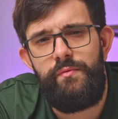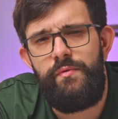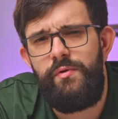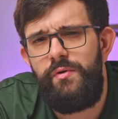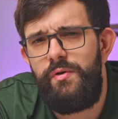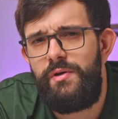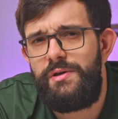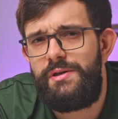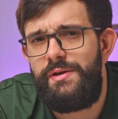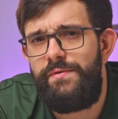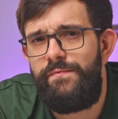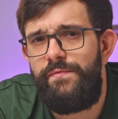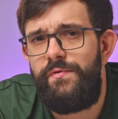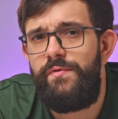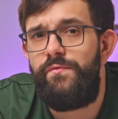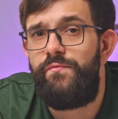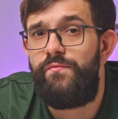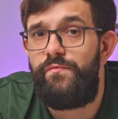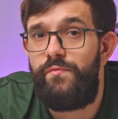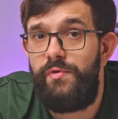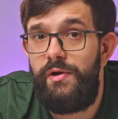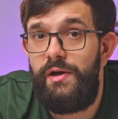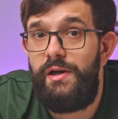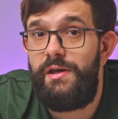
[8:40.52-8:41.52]
we've got
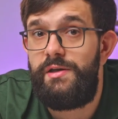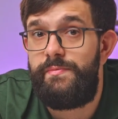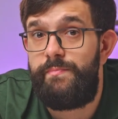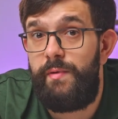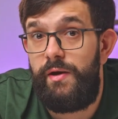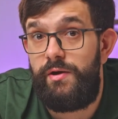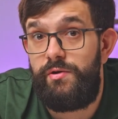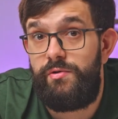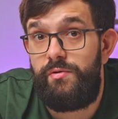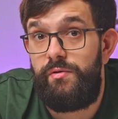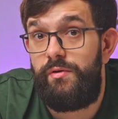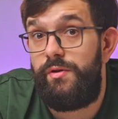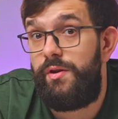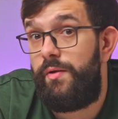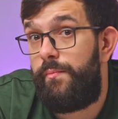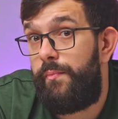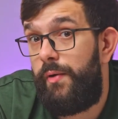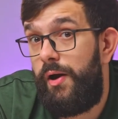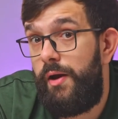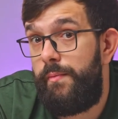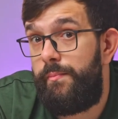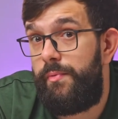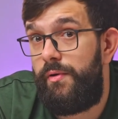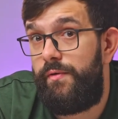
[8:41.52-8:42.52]
something really special in the
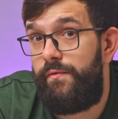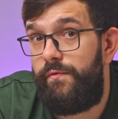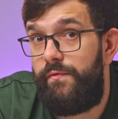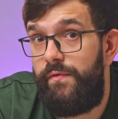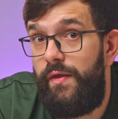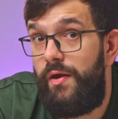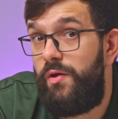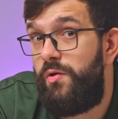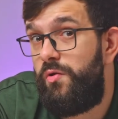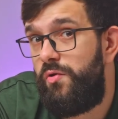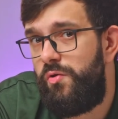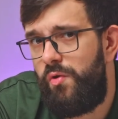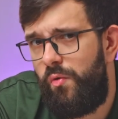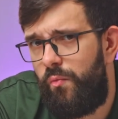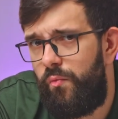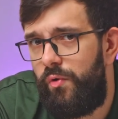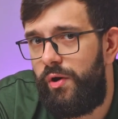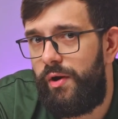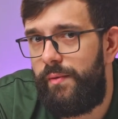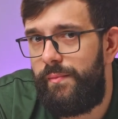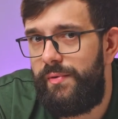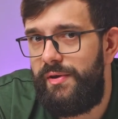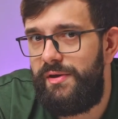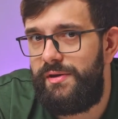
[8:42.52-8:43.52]
pipeline that you don't want
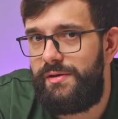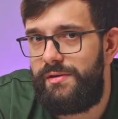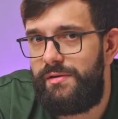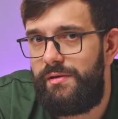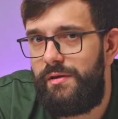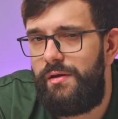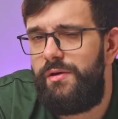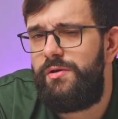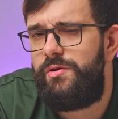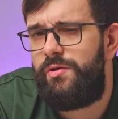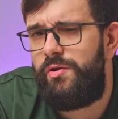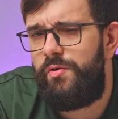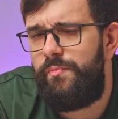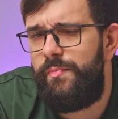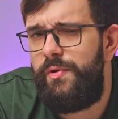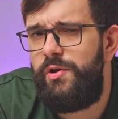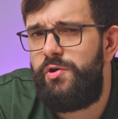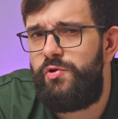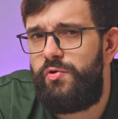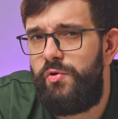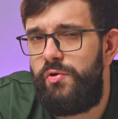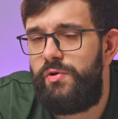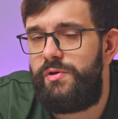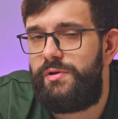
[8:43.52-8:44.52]
to miss, so make
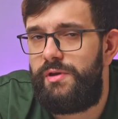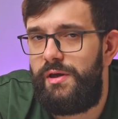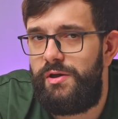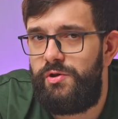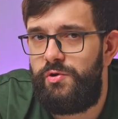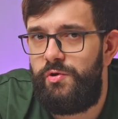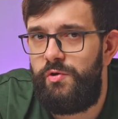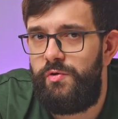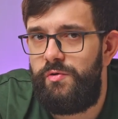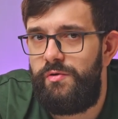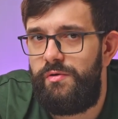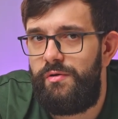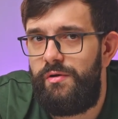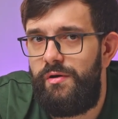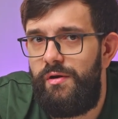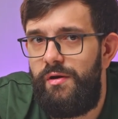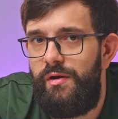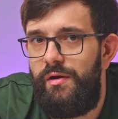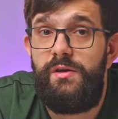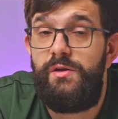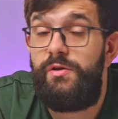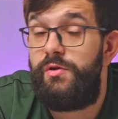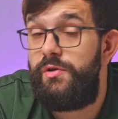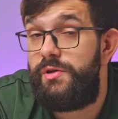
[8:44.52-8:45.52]
sure you stay tuned.
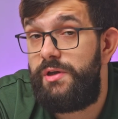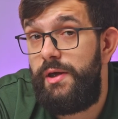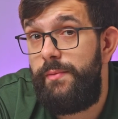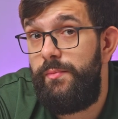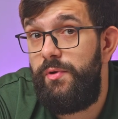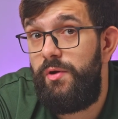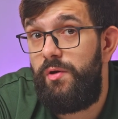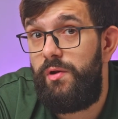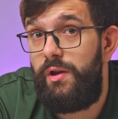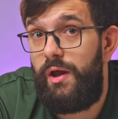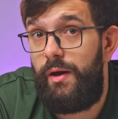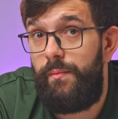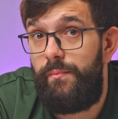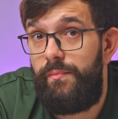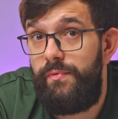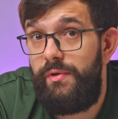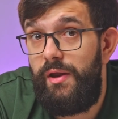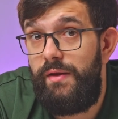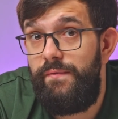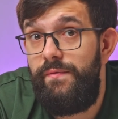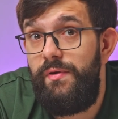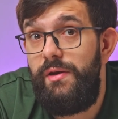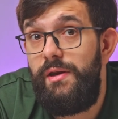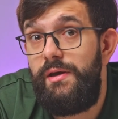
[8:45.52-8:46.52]
To sum it all up,
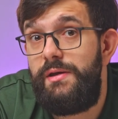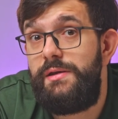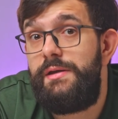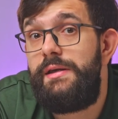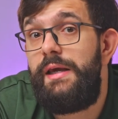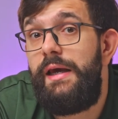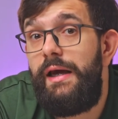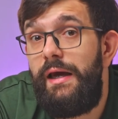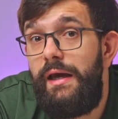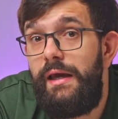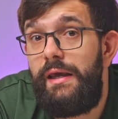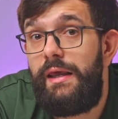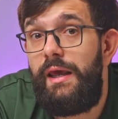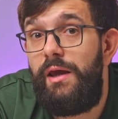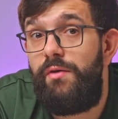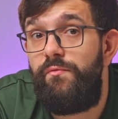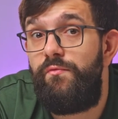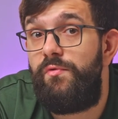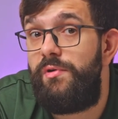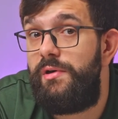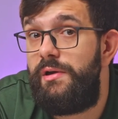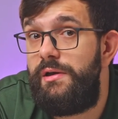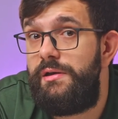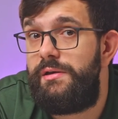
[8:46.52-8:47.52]
NVIDIA has yet again
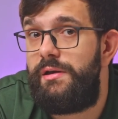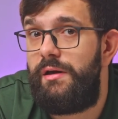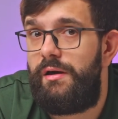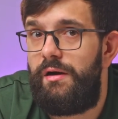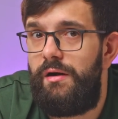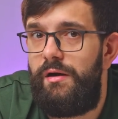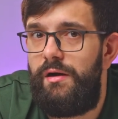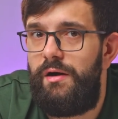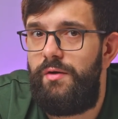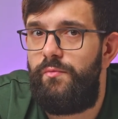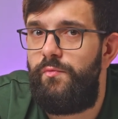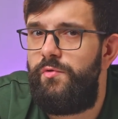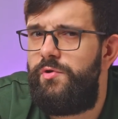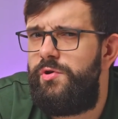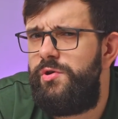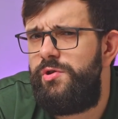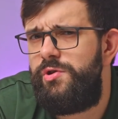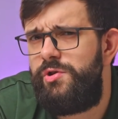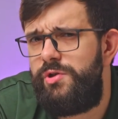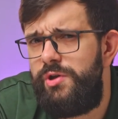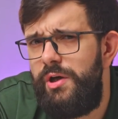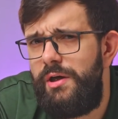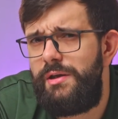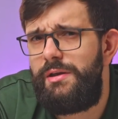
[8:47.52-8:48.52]
released a card which is
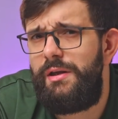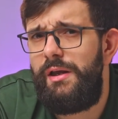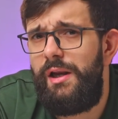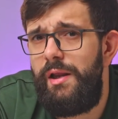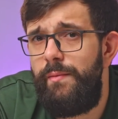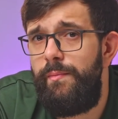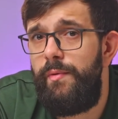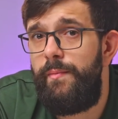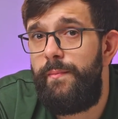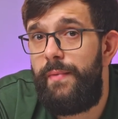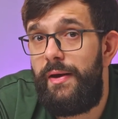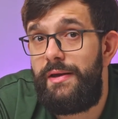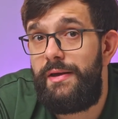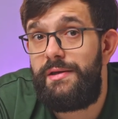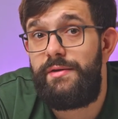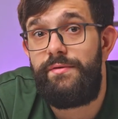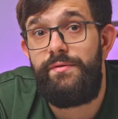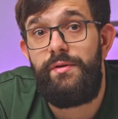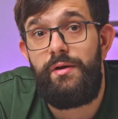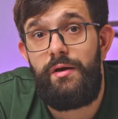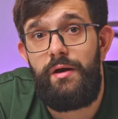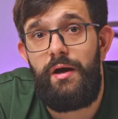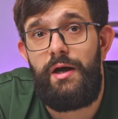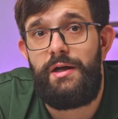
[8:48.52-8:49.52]
just a little bit better than
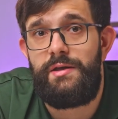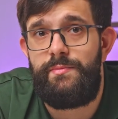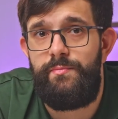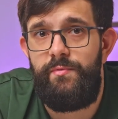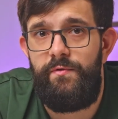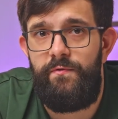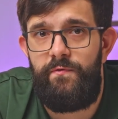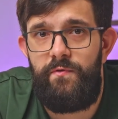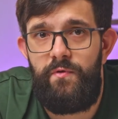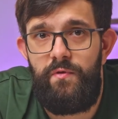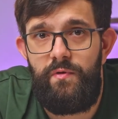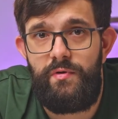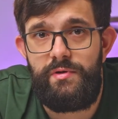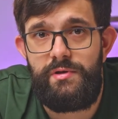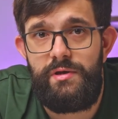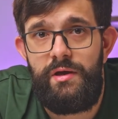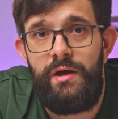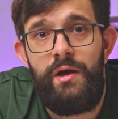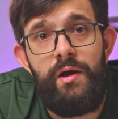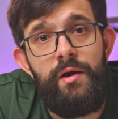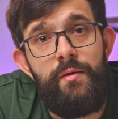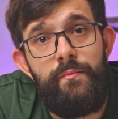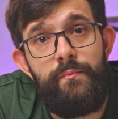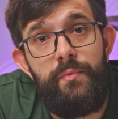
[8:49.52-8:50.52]
the cards before it,
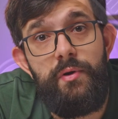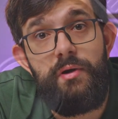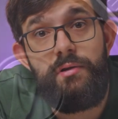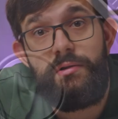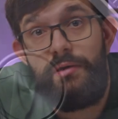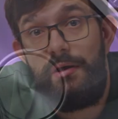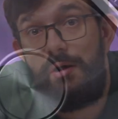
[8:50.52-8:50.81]
but